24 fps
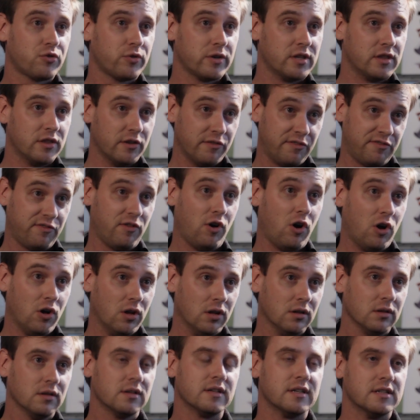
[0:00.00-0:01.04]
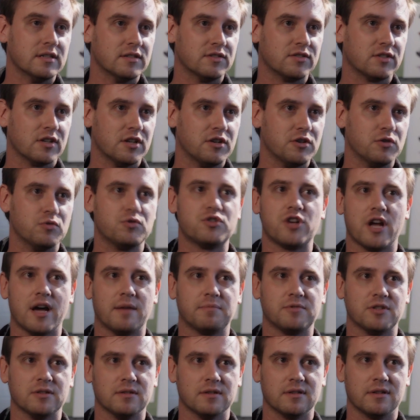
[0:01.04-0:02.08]
Creed The Fall is a new
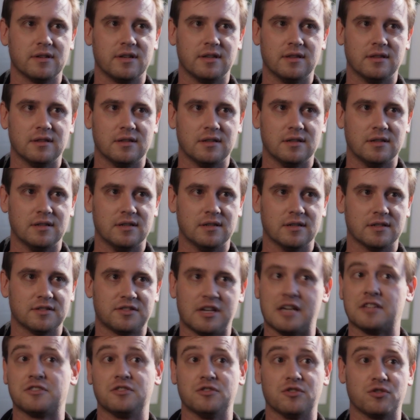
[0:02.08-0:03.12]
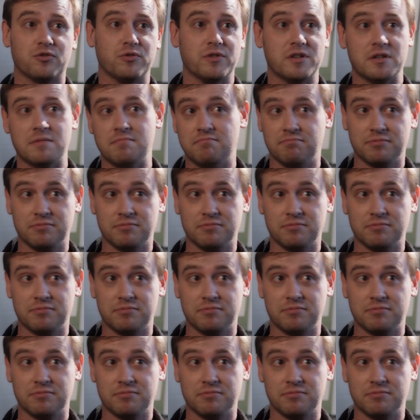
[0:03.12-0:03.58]
chapter in the Assassin's Creed